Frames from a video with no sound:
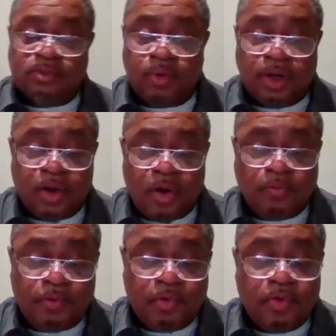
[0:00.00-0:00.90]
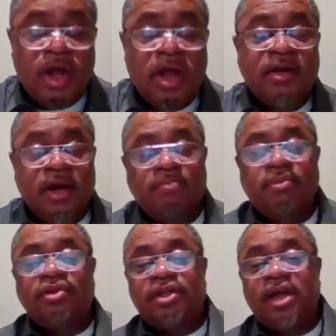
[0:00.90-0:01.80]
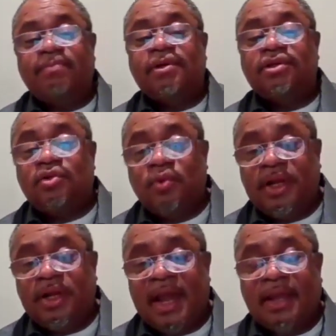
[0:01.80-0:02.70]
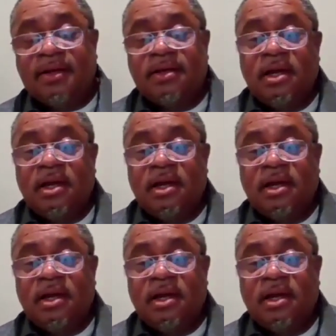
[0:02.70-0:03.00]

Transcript: as we go through Numbers chapter 28.